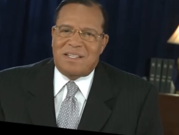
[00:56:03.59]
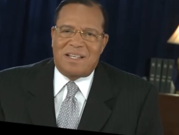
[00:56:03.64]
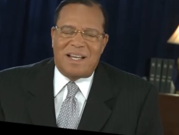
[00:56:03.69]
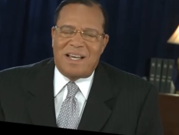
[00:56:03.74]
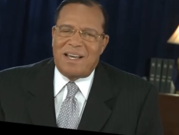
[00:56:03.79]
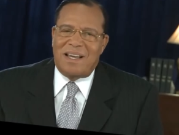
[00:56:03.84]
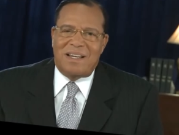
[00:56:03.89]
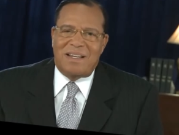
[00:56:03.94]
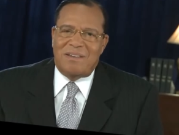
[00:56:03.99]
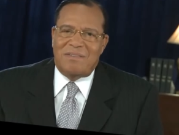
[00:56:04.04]

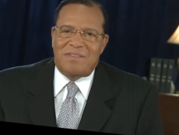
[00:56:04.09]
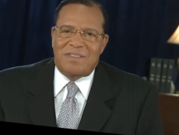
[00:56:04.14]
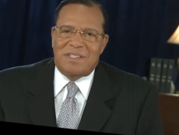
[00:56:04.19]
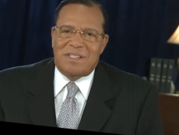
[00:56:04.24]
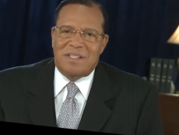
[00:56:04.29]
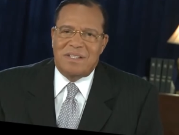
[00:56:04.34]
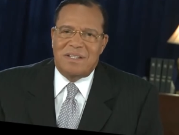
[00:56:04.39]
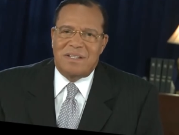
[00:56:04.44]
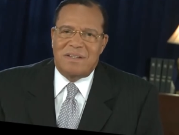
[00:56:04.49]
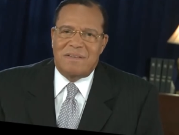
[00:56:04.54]

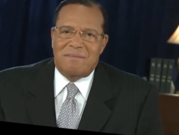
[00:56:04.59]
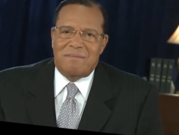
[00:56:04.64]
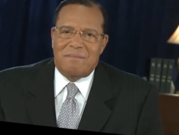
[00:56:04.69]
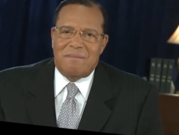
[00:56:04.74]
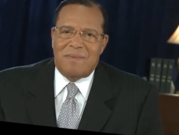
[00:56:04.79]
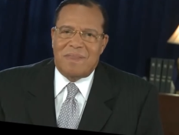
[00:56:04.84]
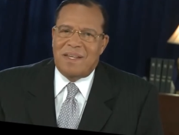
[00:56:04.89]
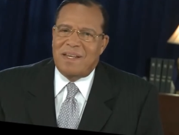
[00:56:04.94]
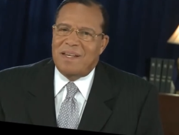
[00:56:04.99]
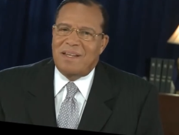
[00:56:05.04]
slaves
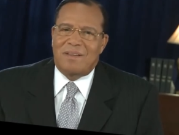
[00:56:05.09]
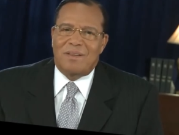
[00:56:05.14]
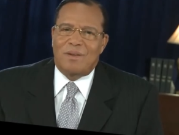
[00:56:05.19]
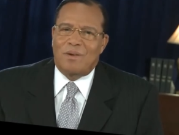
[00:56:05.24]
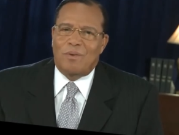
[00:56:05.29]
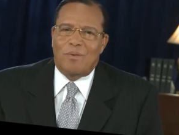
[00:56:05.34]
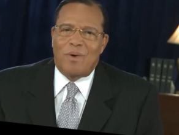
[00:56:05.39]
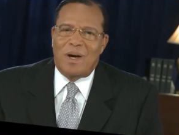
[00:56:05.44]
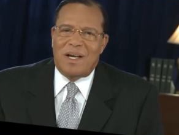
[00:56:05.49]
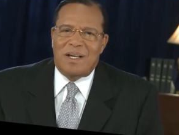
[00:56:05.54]

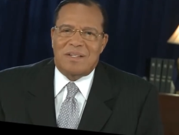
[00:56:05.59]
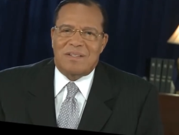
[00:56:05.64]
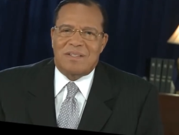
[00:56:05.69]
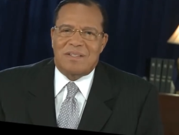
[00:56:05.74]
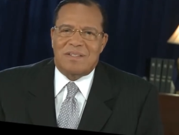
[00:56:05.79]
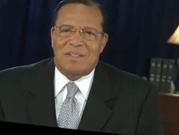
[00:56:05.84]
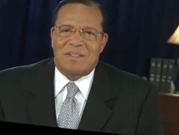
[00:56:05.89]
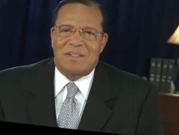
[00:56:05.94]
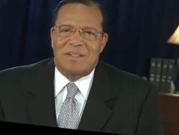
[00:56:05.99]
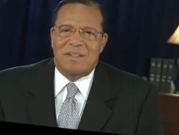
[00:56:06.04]
in the
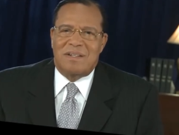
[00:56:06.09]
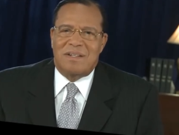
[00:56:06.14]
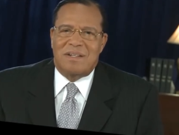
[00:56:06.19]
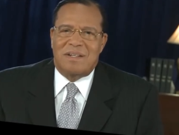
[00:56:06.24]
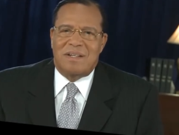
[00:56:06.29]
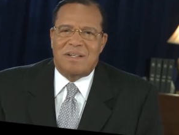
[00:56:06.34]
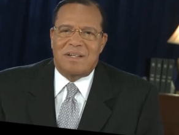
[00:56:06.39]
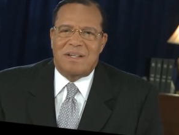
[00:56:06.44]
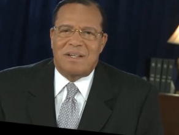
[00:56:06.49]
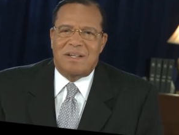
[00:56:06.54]
West.
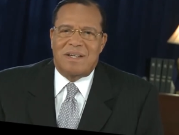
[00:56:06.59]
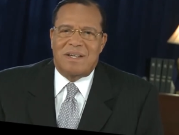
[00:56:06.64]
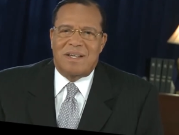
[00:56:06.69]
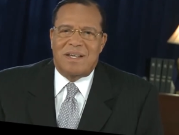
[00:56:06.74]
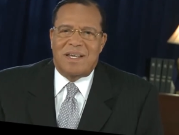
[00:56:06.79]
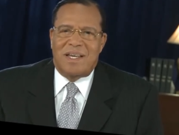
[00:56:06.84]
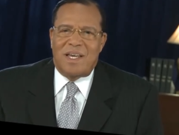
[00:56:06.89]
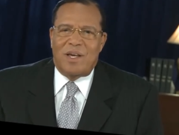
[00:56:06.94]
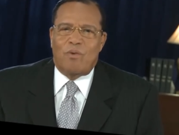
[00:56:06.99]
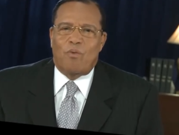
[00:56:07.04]

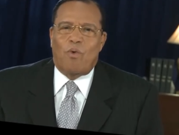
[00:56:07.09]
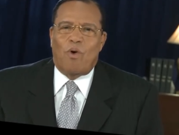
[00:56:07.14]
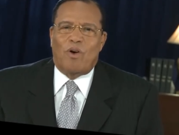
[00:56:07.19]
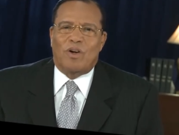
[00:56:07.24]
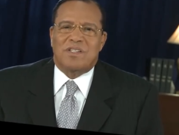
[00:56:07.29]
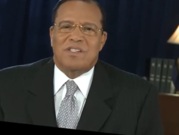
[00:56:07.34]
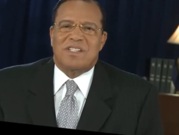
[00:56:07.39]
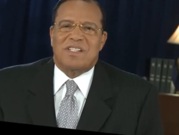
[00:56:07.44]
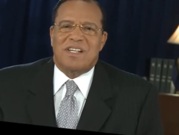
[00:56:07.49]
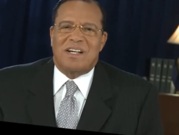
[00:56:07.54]
He
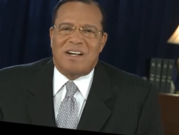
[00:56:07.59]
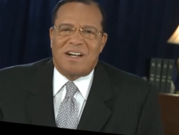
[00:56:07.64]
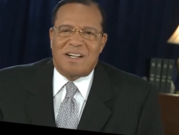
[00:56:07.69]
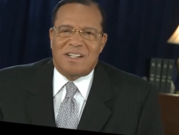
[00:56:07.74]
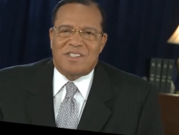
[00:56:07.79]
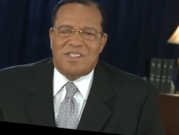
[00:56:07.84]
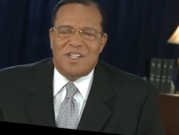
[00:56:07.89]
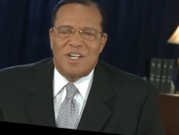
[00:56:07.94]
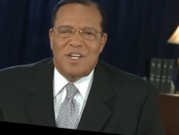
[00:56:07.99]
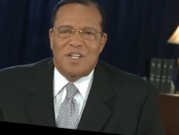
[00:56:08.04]
wants
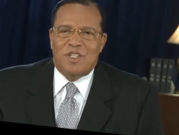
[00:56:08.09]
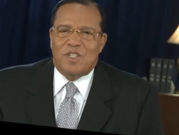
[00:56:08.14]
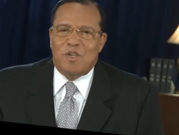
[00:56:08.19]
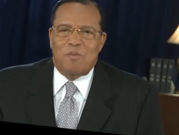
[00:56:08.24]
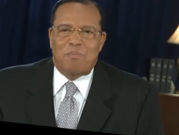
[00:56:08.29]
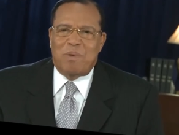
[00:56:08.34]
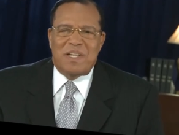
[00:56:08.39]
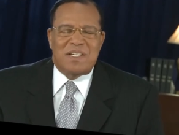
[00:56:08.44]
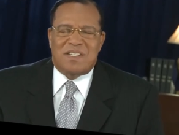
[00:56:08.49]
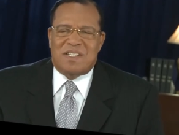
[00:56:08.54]
us
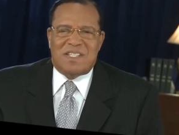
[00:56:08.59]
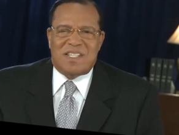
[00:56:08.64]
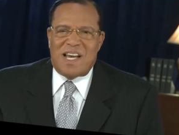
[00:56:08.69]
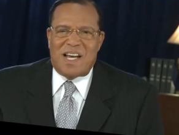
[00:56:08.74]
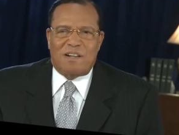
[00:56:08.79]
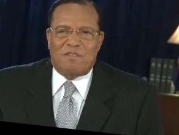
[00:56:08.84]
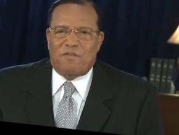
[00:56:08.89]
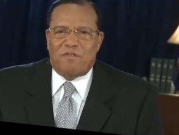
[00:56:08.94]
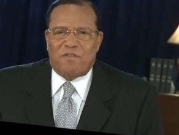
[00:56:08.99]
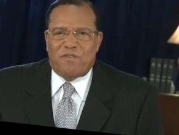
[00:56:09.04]
to be
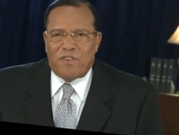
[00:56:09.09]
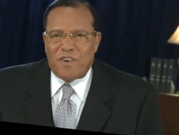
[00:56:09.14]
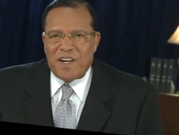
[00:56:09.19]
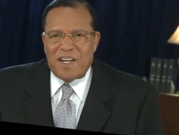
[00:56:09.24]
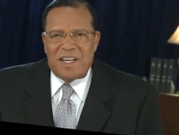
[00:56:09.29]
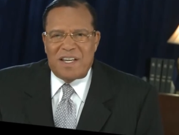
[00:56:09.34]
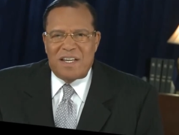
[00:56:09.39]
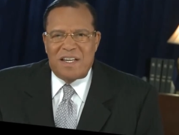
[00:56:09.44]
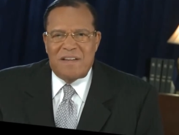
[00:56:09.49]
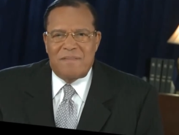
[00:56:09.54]
set
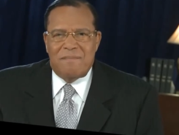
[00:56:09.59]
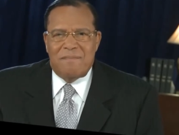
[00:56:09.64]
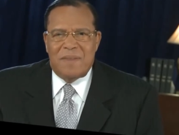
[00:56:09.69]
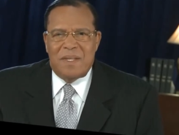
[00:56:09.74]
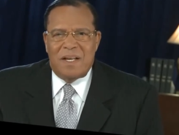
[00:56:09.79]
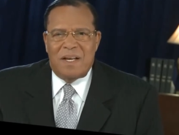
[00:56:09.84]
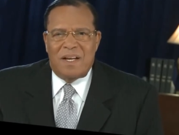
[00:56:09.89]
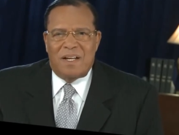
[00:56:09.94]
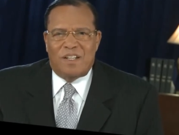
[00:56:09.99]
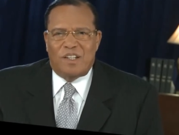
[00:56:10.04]
free,
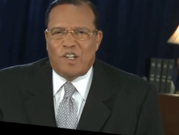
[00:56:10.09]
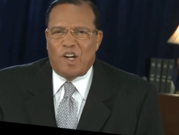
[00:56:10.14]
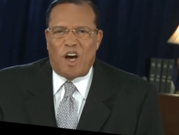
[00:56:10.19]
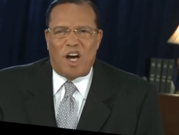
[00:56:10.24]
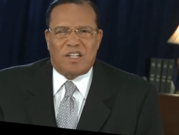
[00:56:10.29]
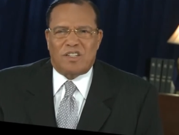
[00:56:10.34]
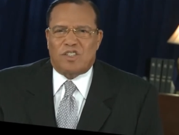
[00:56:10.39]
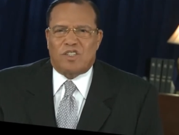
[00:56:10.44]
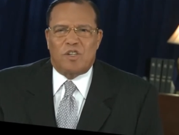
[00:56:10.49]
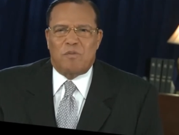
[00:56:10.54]

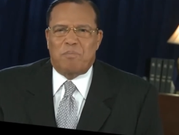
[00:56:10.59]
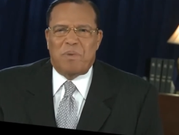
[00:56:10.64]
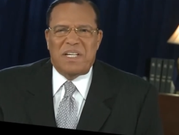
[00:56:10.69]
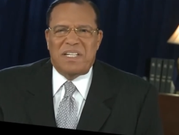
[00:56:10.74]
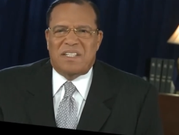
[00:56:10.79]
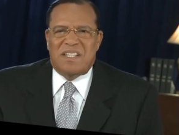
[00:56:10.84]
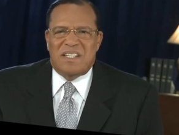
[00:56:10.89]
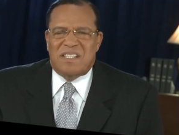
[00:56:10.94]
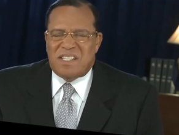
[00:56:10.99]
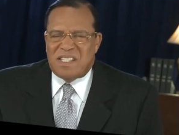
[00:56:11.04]
not to
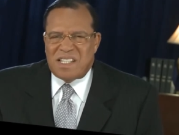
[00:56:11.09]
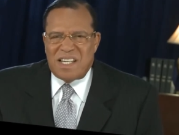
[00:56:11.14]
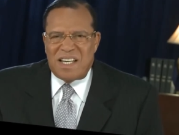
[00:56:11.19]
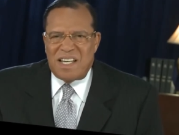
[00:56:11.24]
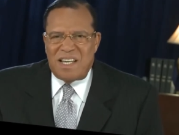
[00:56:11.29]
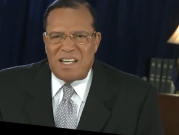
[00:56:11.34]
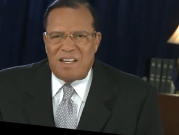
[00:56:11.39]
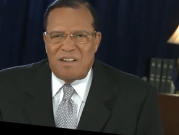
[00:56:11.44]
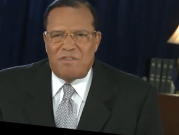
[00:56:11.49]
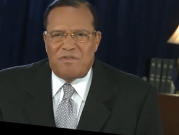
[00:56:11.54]
be
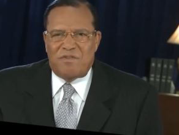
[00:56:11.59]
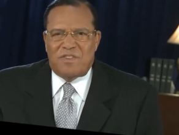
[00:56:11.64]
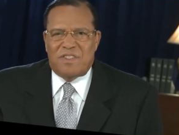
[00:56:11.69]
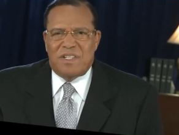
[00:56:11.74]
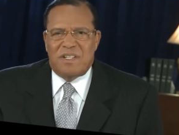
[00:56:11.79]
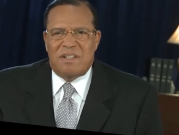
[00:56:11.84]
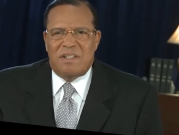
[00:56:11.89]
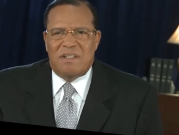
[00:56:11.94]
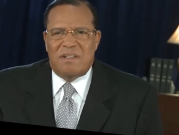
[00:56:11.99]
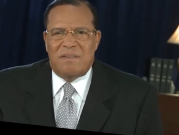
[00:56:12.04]

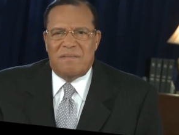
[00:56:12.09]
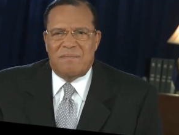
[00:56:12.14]
deceived